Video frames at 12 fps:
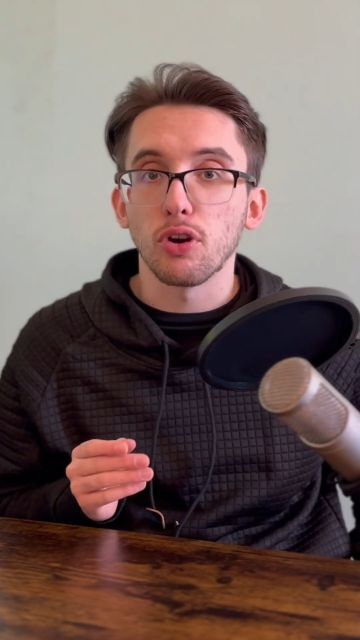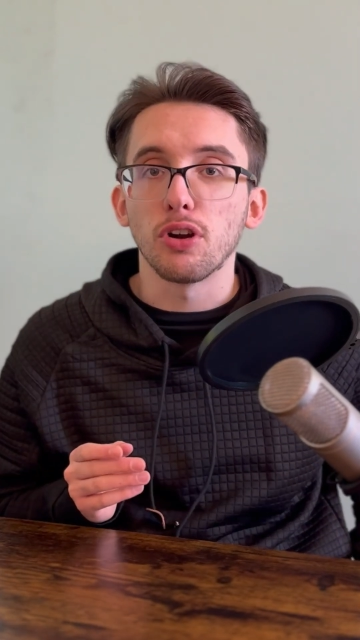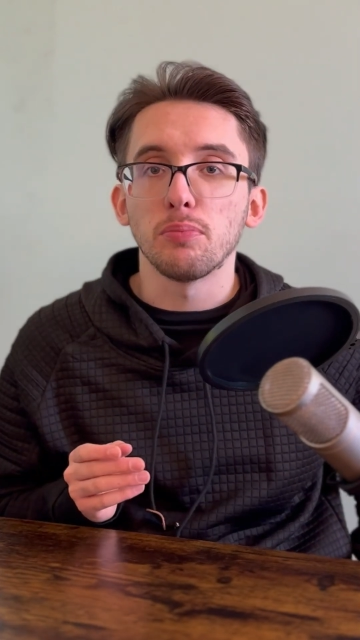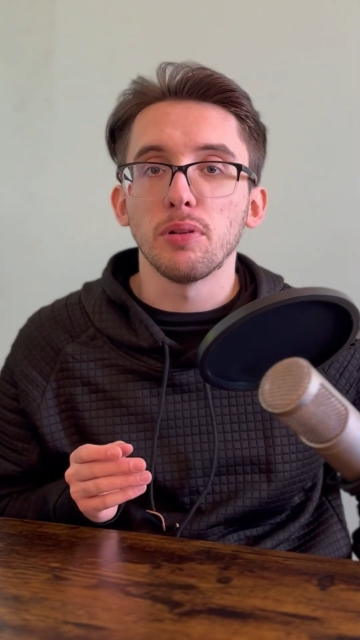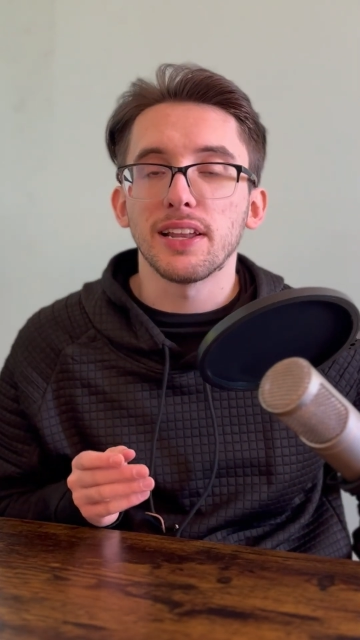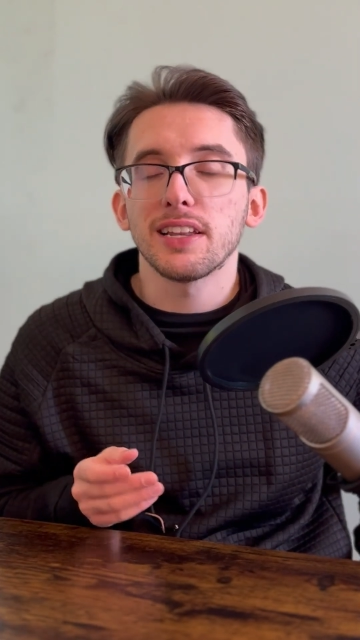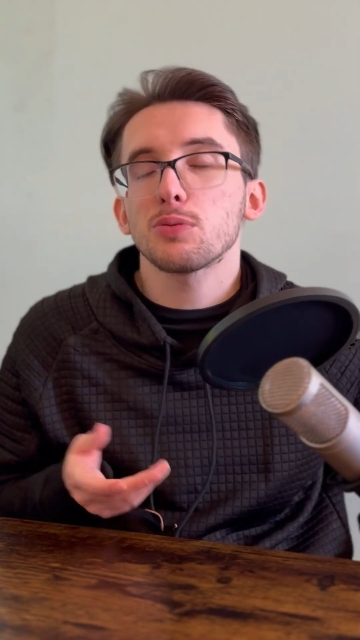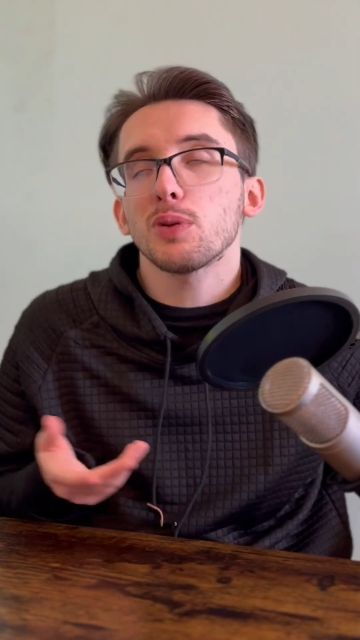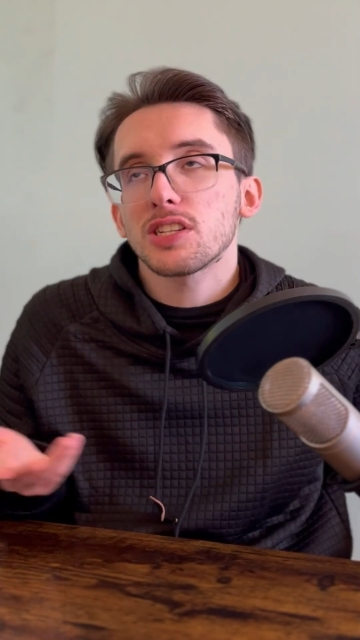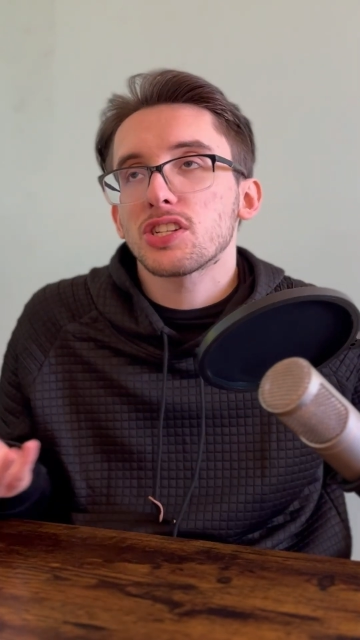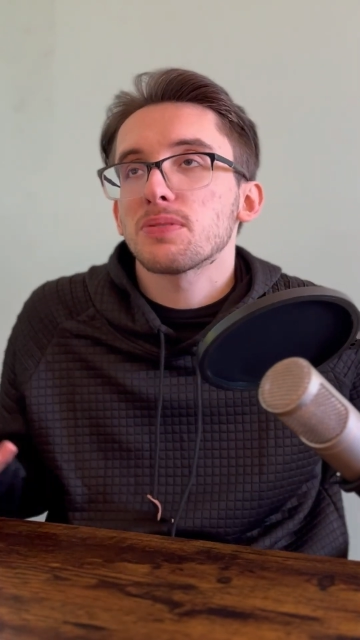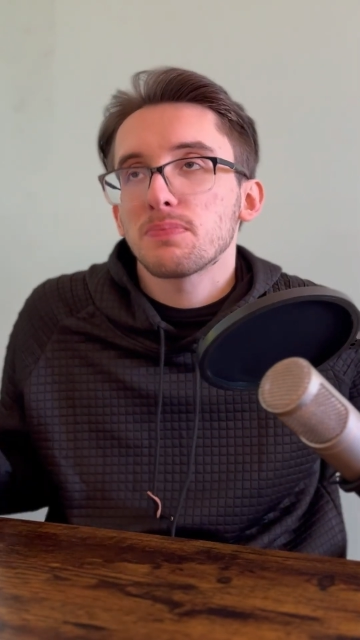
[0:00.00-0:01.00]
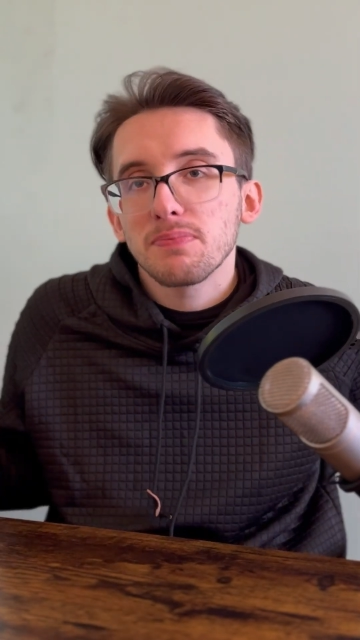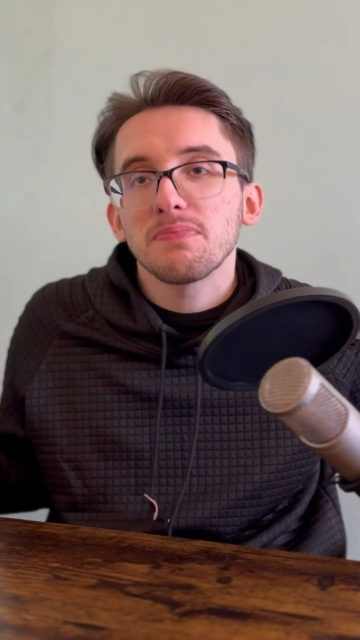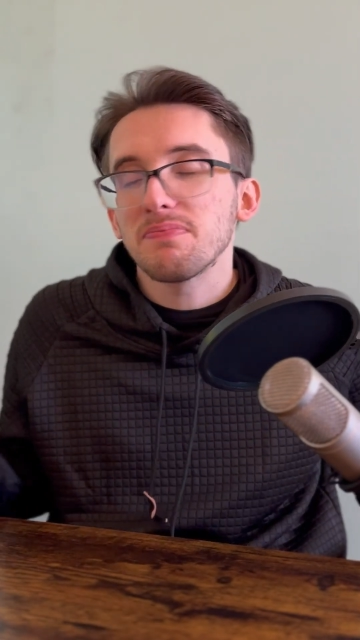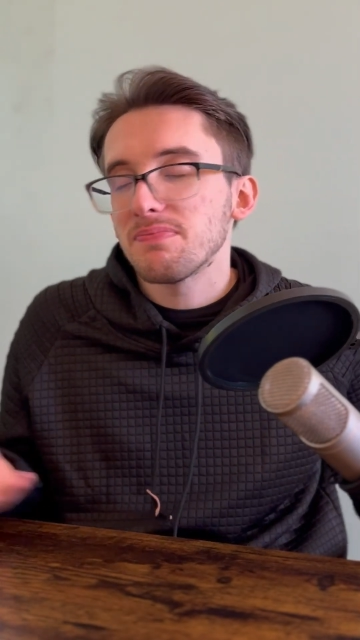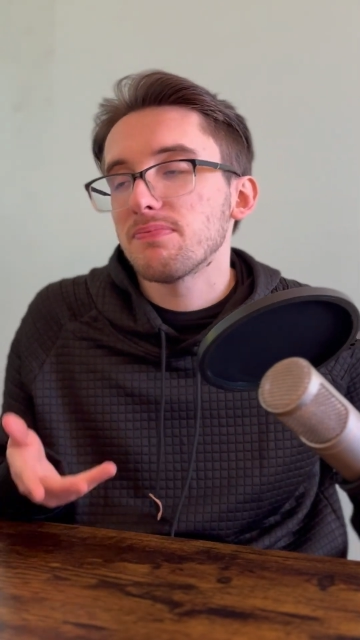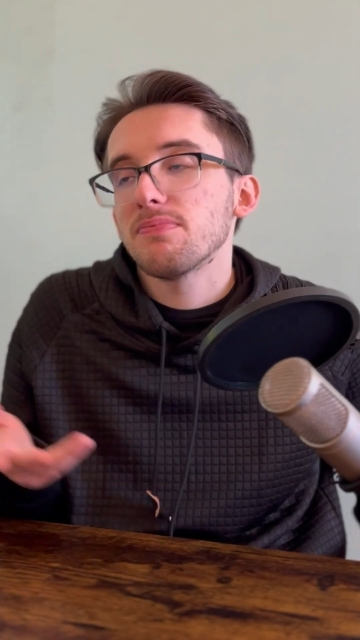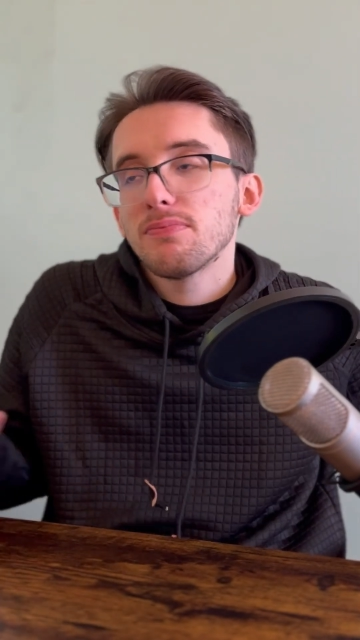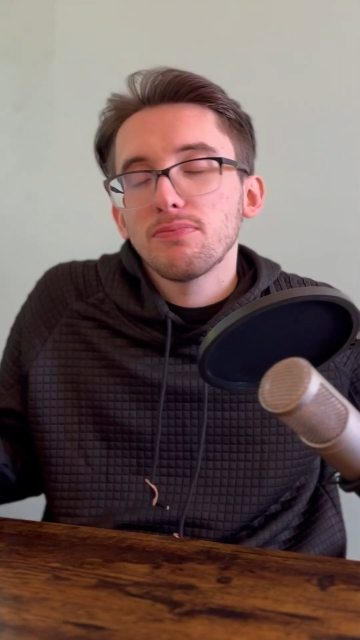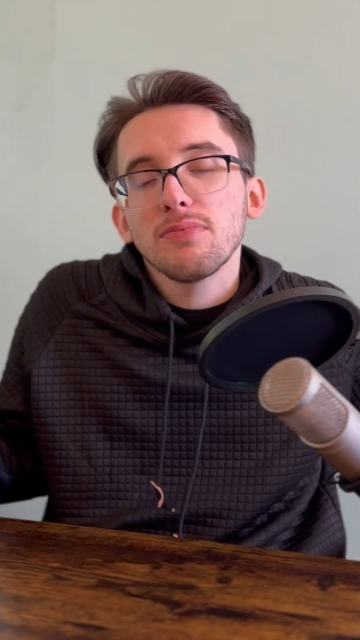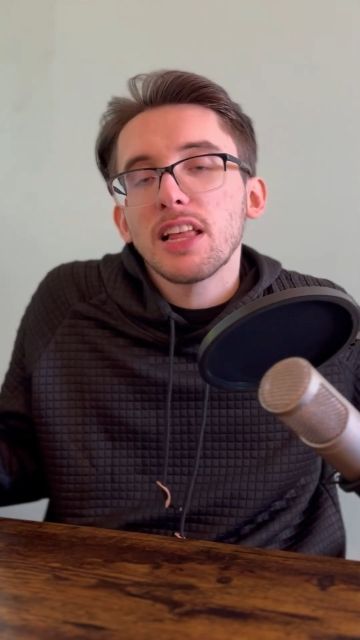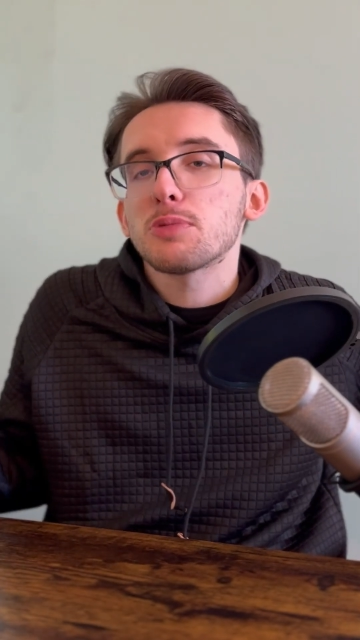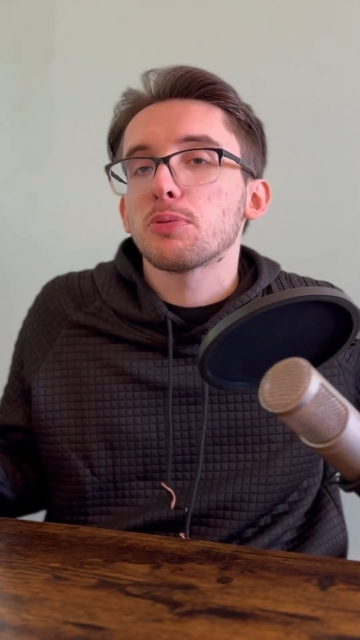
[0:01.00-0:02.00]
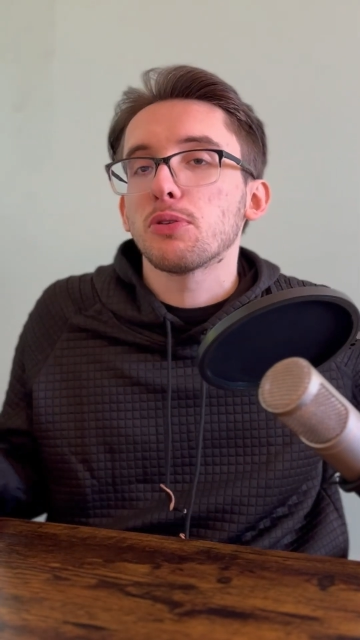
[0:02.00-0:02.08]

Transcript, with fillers: rogue planets, which let's